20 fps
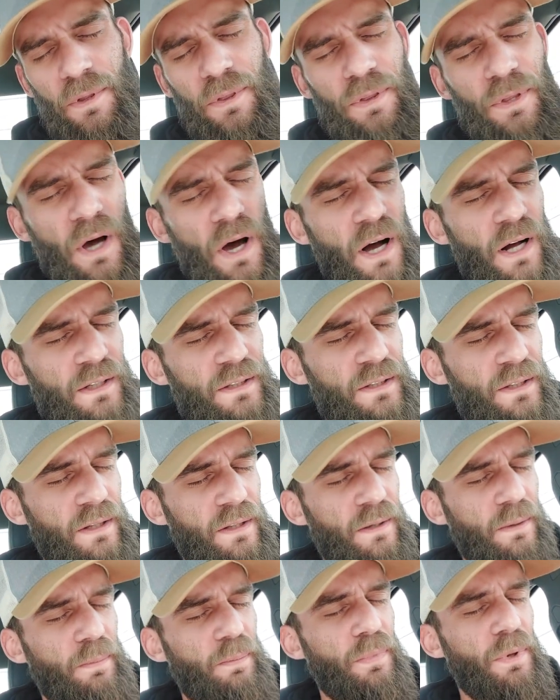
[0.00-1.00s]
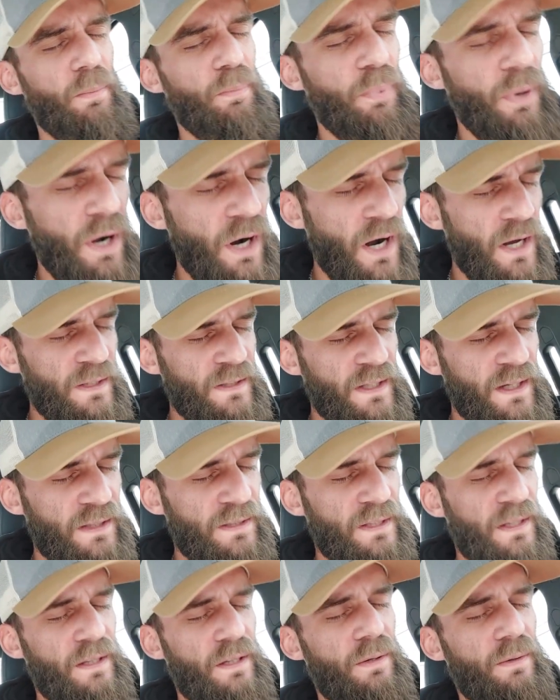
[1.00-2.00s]
thoughts and the
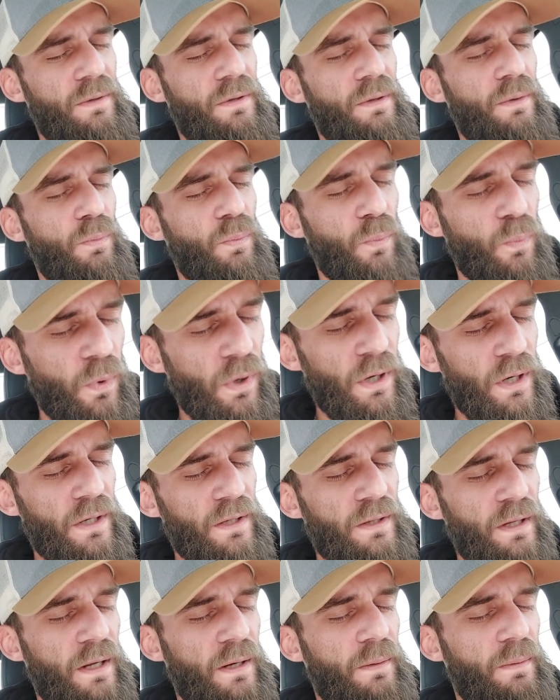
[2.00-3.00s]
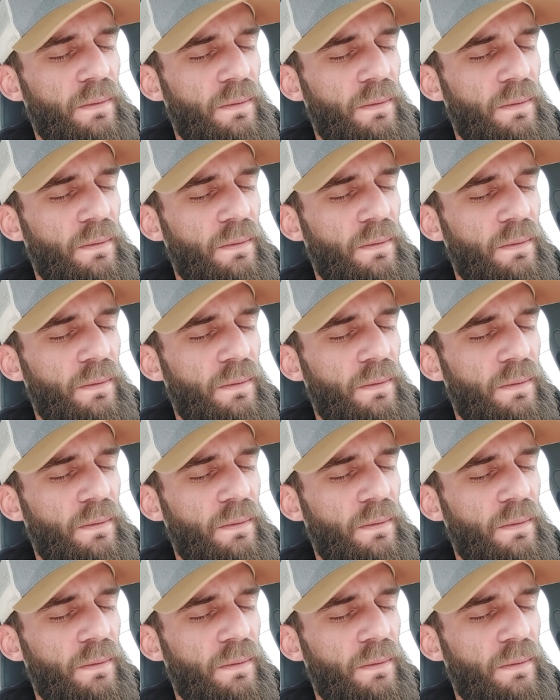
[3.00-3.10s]
process and the work that